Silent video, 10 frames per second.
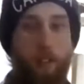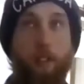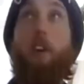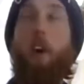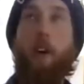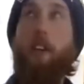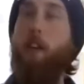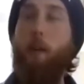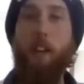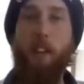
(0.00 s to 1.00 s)

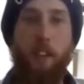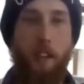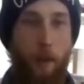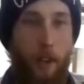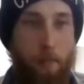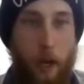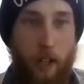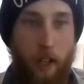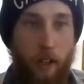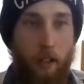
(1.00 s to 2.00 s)
I did get rid of
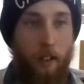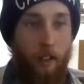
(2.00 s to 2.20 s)
my